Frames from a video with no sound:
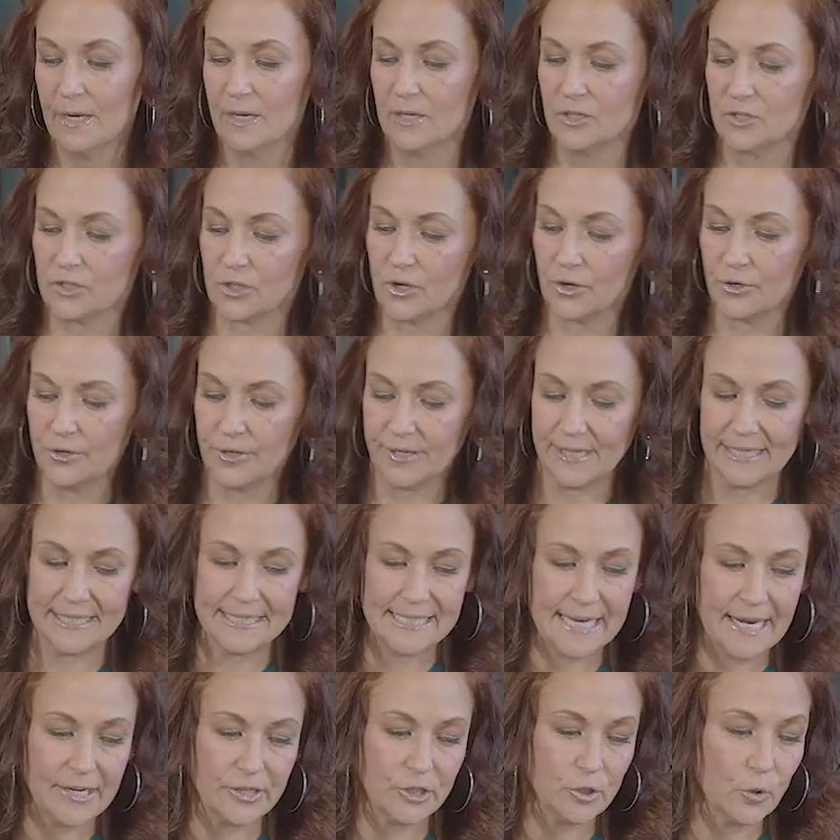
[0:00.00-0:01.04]
So you're gonna
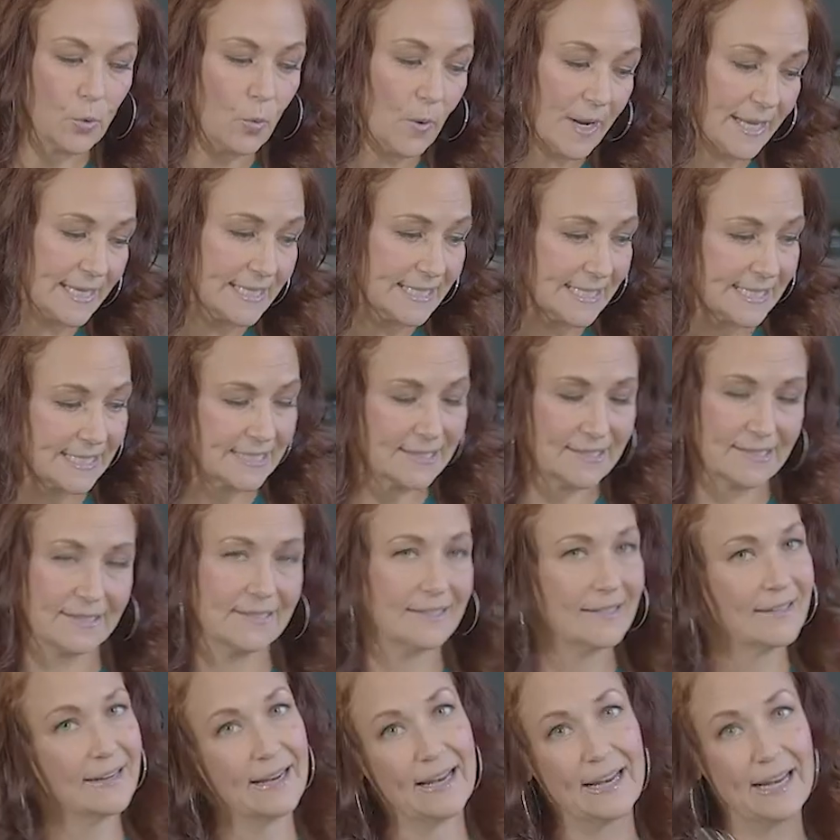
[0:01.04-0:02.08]
take your whisk
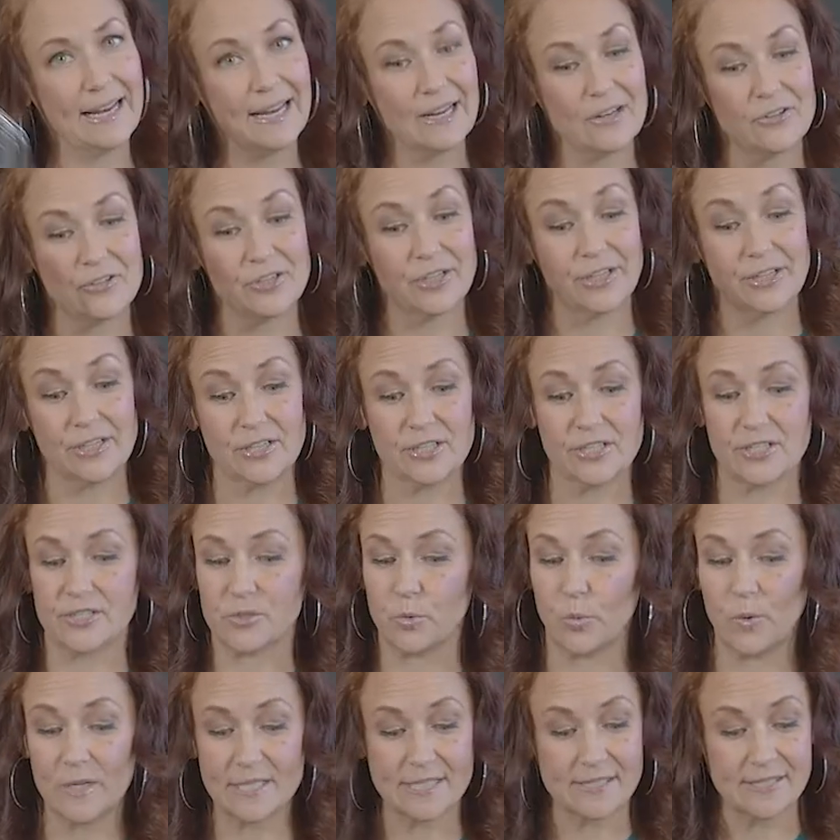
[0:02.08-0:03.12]
and you're gonna just
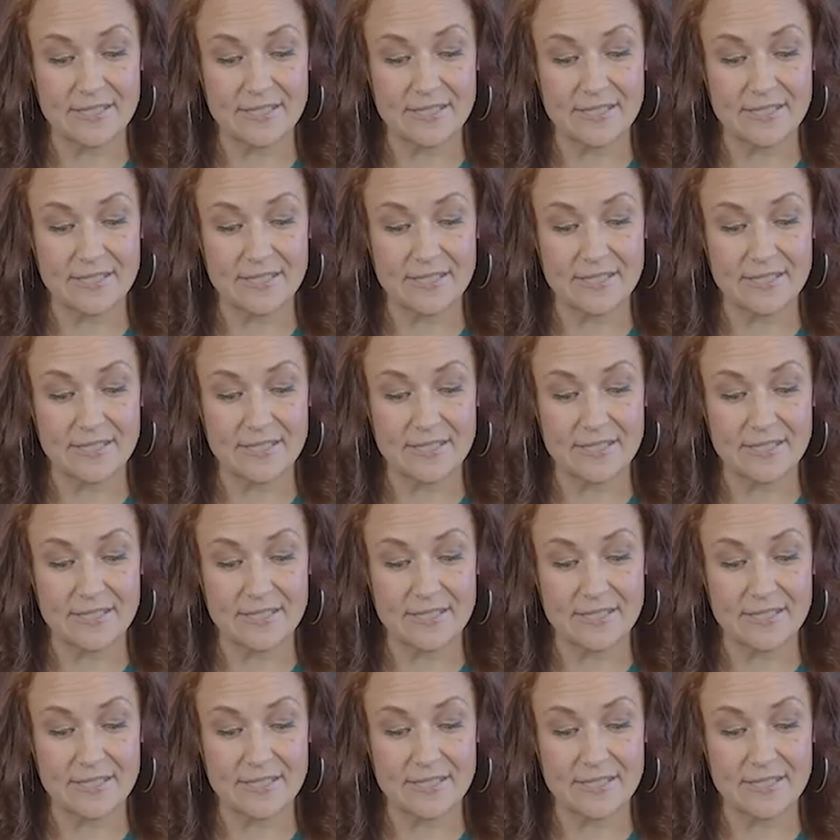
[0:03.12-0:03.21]
whisk